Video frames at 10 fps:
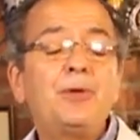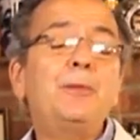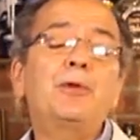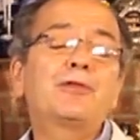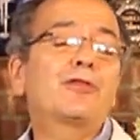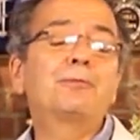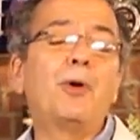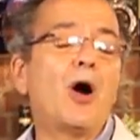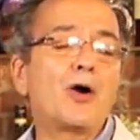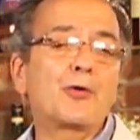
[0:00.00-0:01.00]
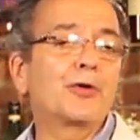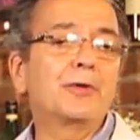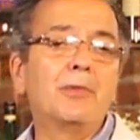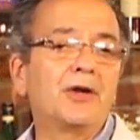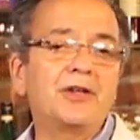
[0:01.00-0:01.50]
People are just
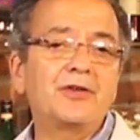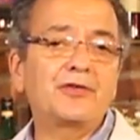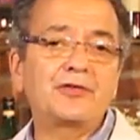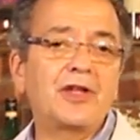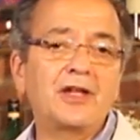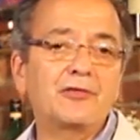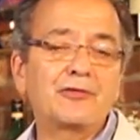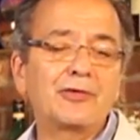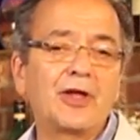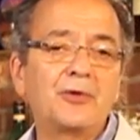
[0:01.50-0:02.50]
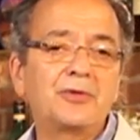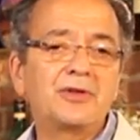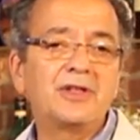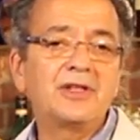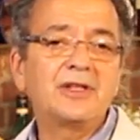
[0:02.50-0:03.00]
borrowing money to stay afloat.